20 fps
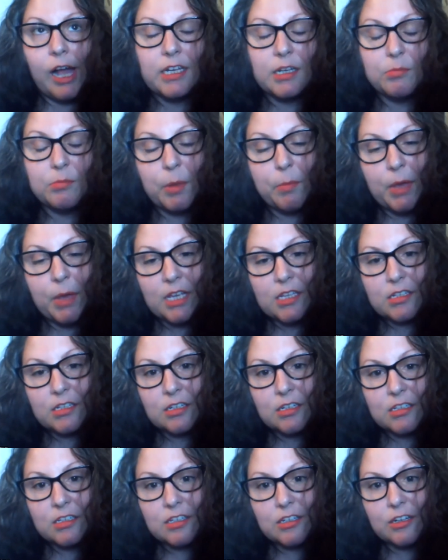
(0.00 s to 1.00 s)
i did my
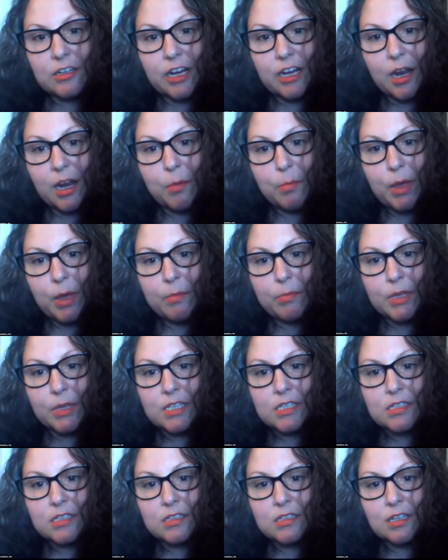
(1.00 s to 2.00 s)
master's degree and i met
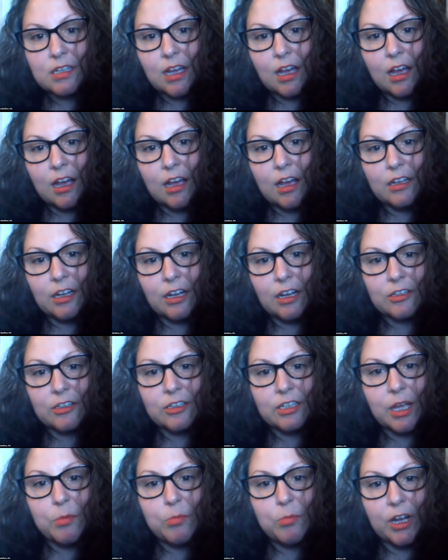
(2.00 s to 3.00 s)
miss uh,
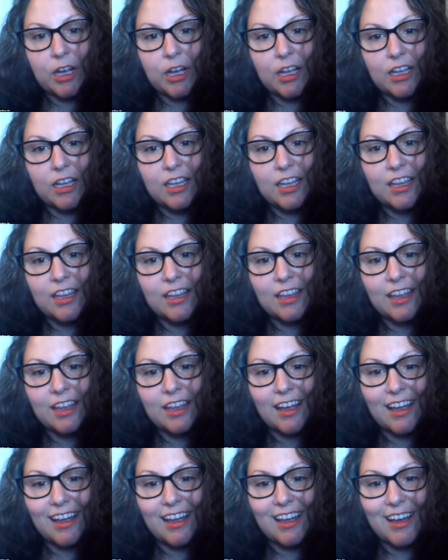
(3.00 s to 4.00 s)
dr deborah
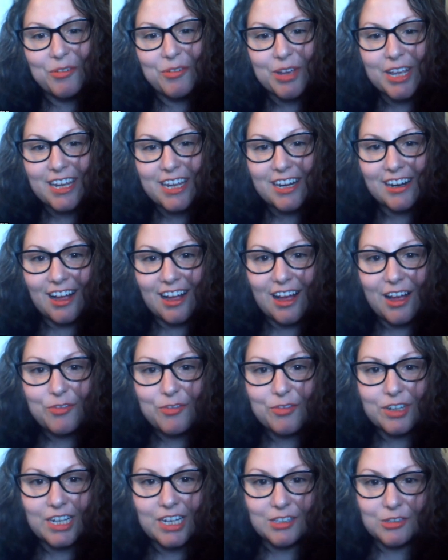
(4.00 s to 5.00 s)
uh, we hit it
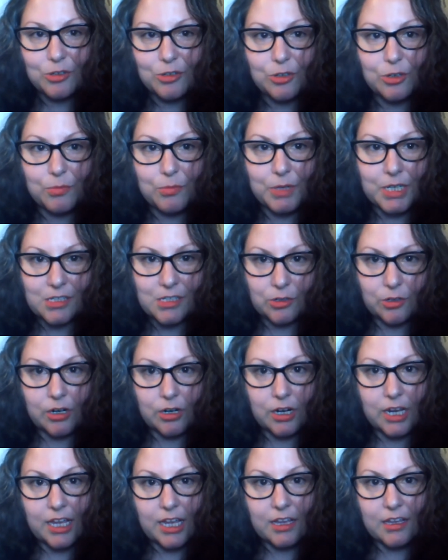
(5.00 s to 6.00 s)
off and i told her my
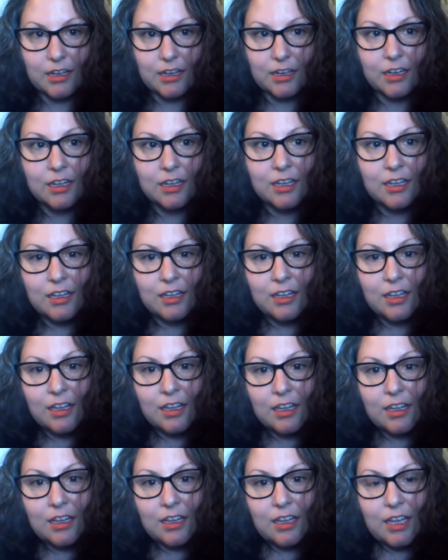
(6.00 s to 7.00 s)
story and
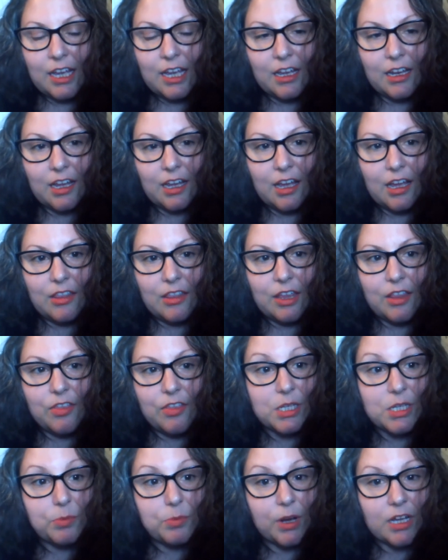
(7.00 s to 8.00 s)
then
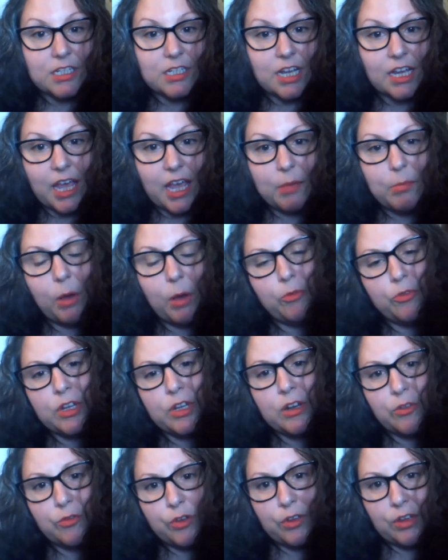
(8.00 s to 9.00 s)
this project came up. We've
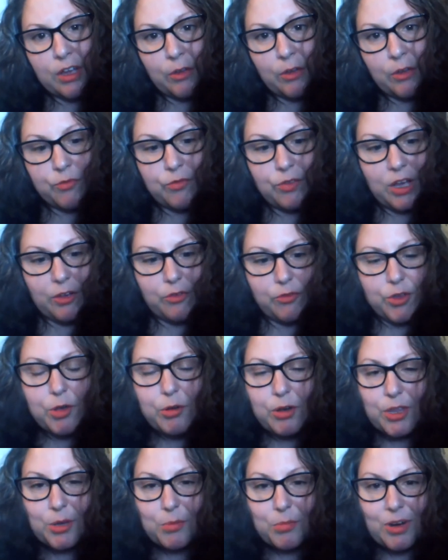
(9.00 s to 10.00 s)
done a,
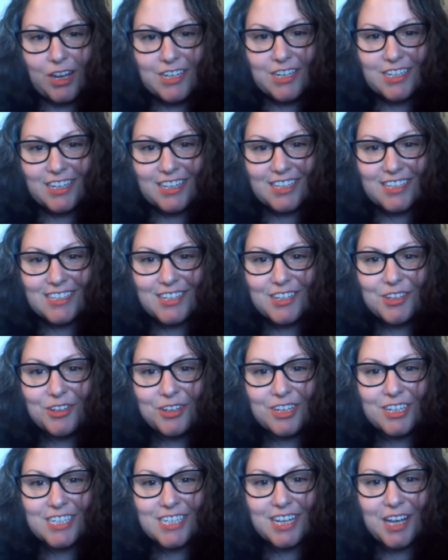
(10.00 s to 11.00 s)
few other projects too,
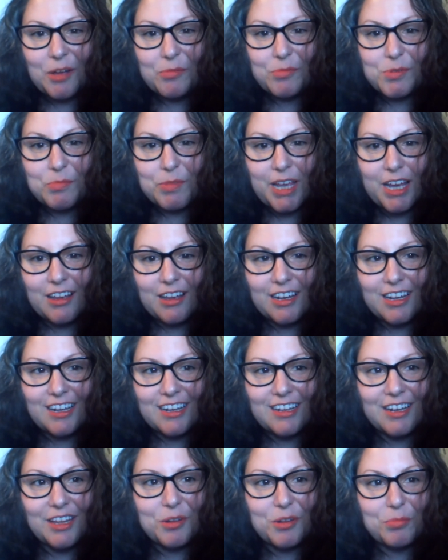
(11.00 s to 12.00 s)
because she helped me out
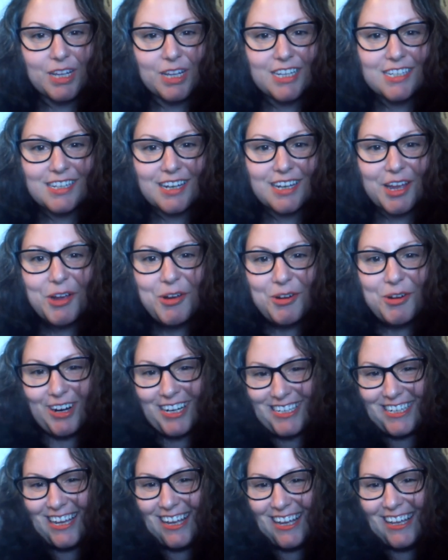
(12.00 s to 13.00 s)
at another place that I
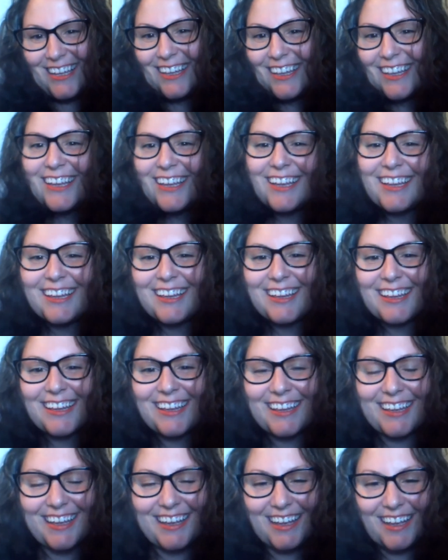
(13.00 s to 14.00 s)
worked at.
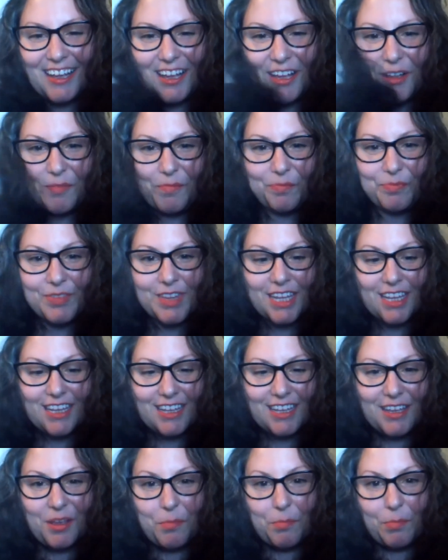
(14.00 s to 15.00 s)
Um,
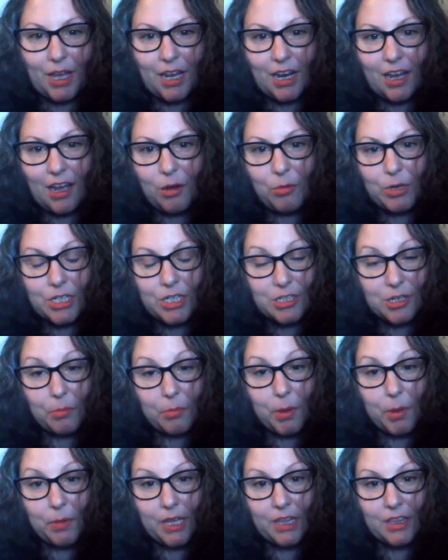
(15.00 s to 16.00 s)
but uh, when she
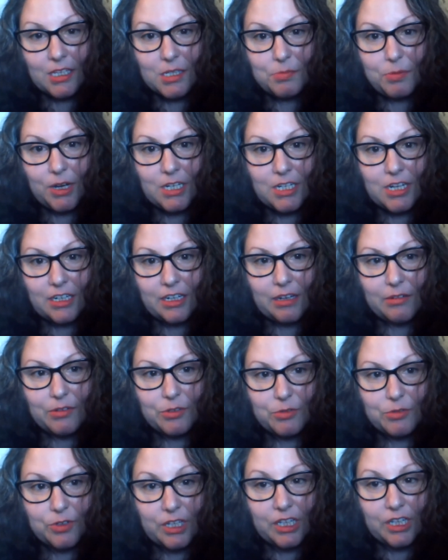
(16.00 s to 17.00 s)
told me about this project, I
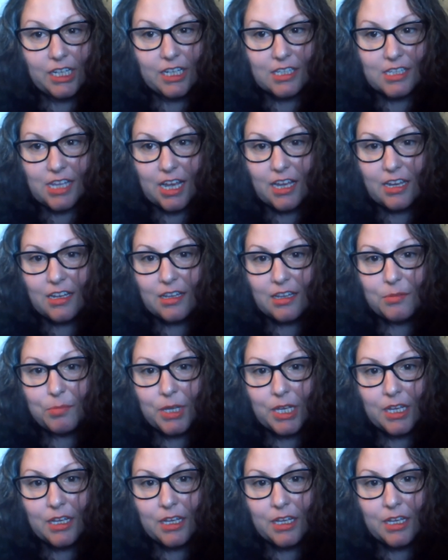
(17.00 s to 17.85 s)
was really excited